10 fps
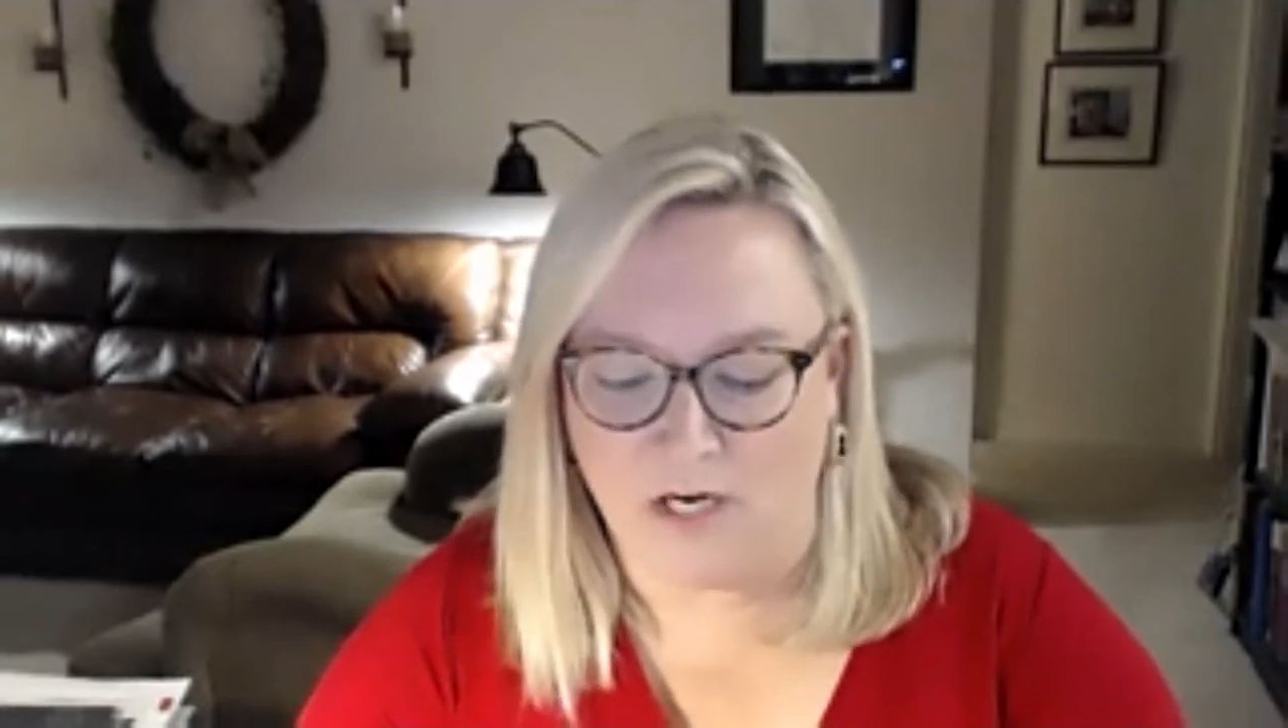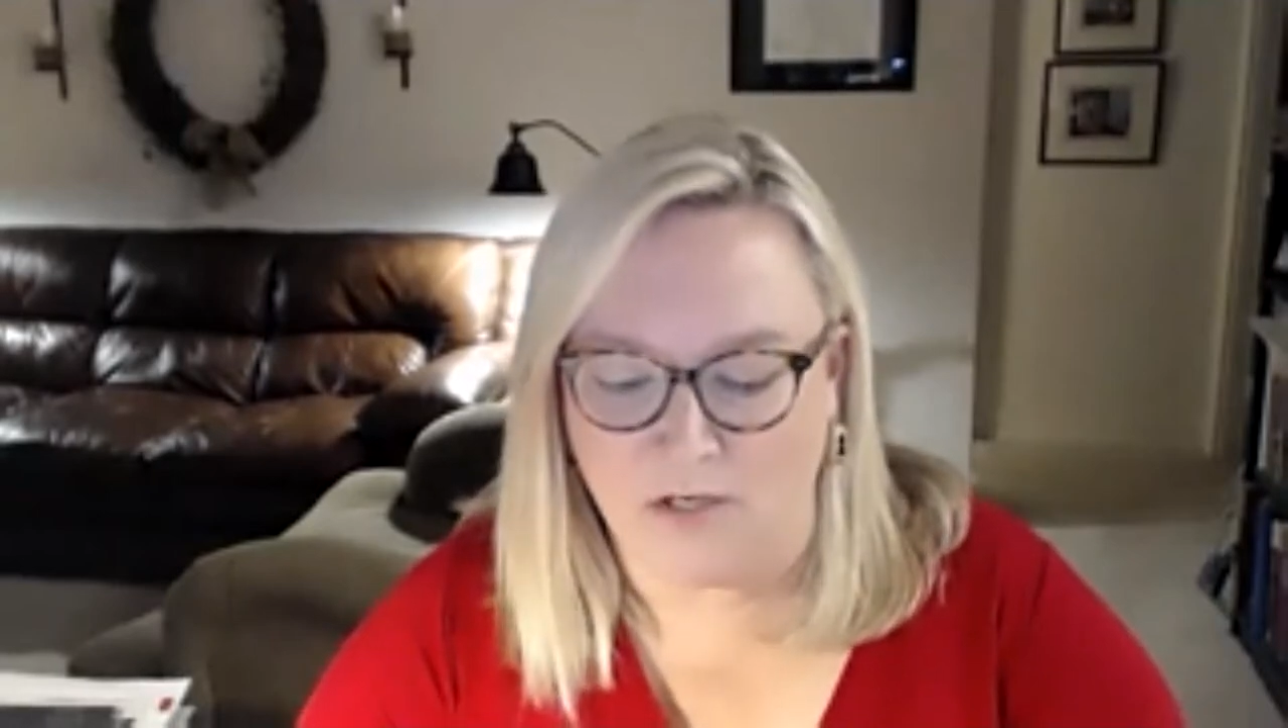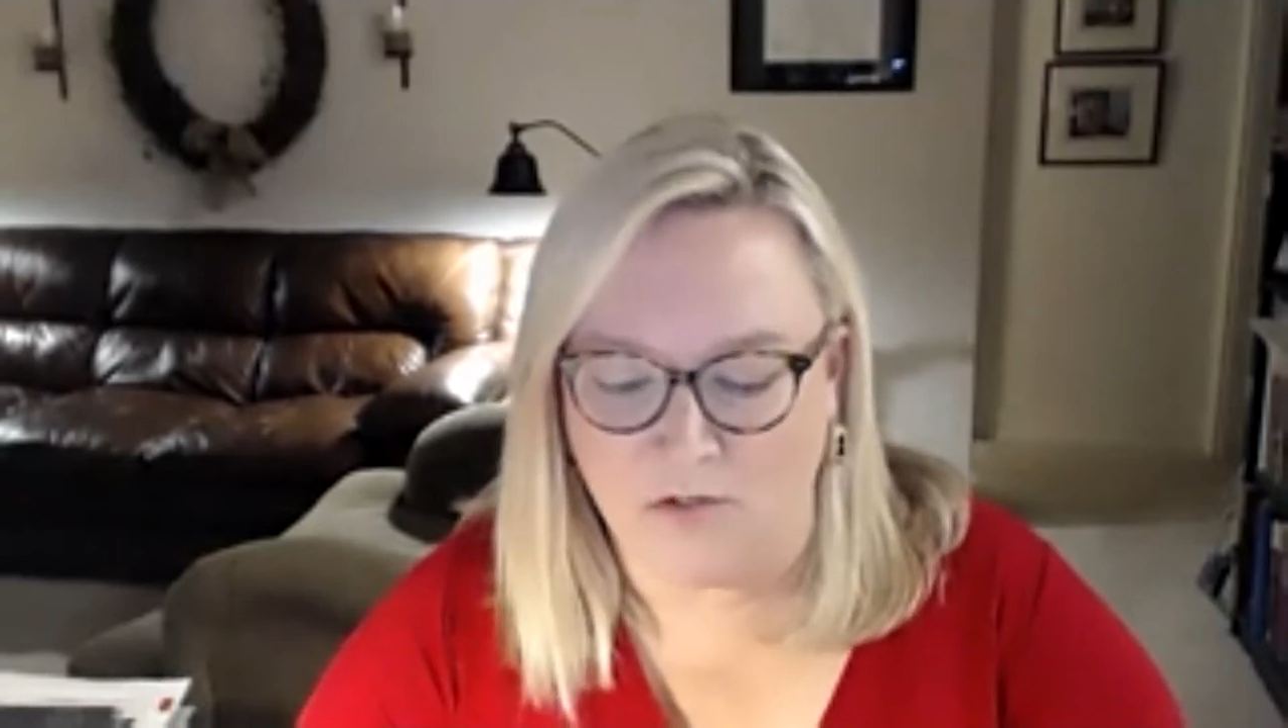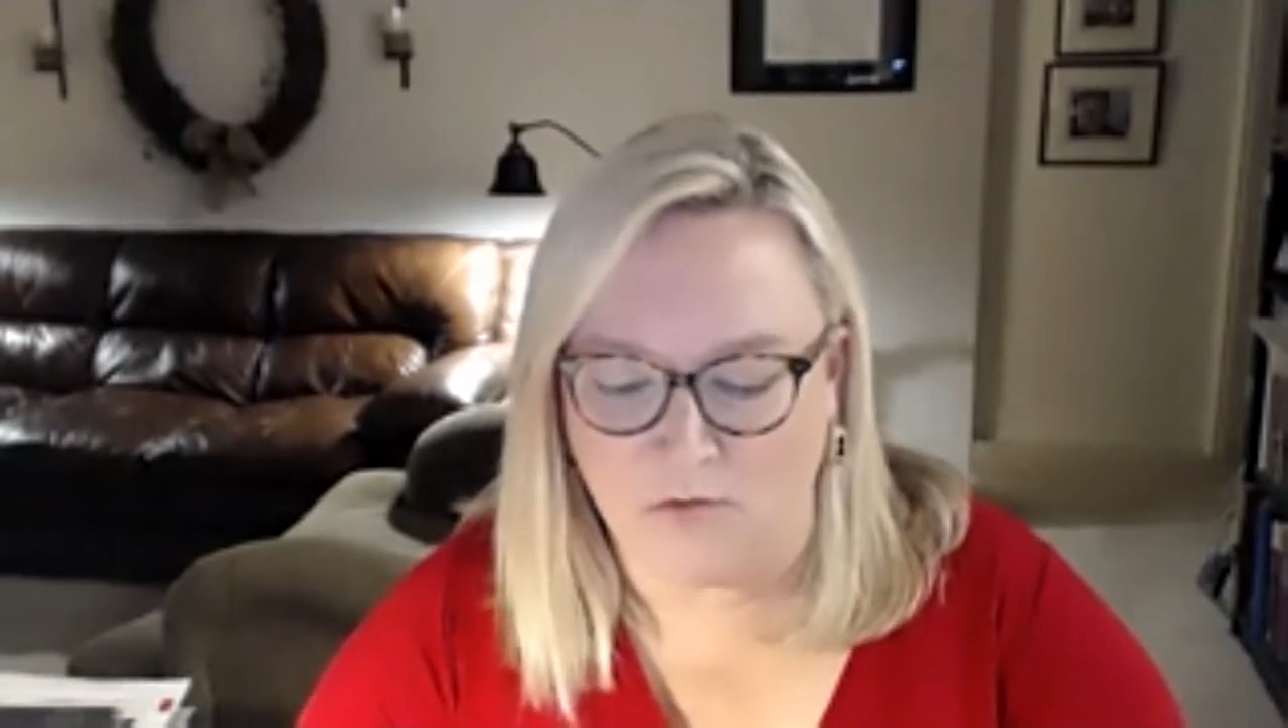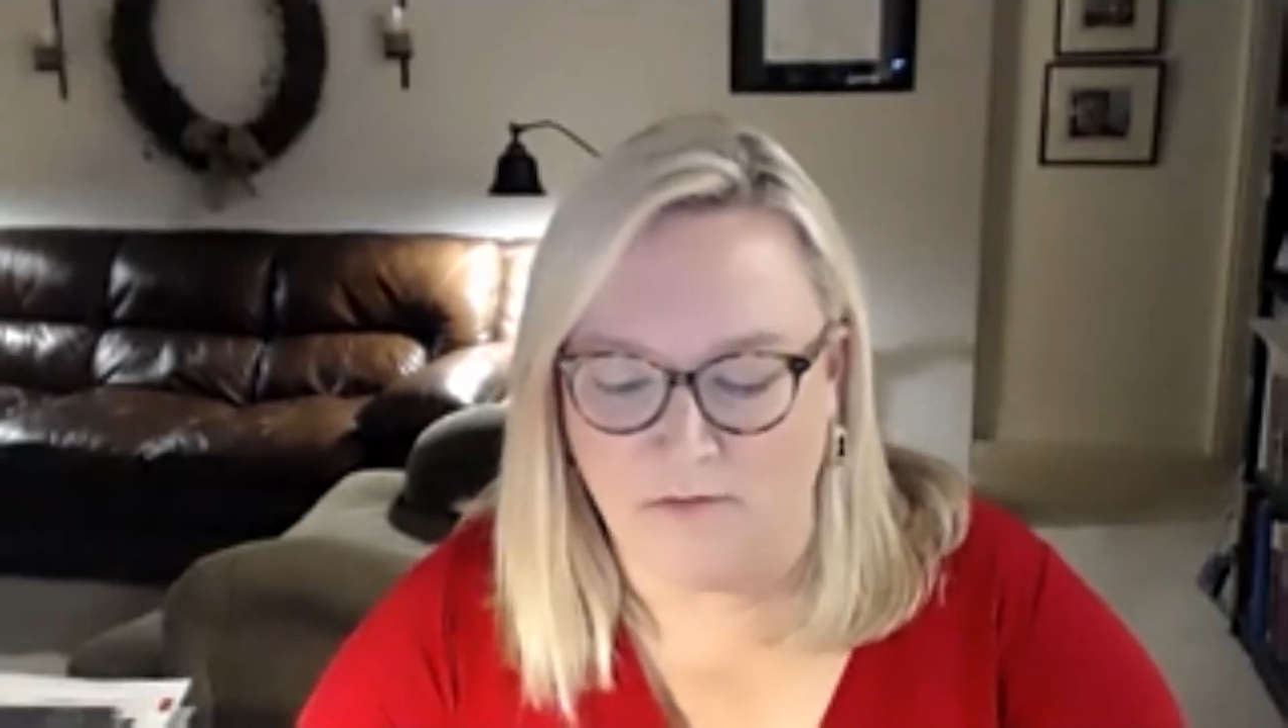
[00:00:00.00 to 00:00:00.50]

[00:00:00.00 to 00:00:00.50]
and his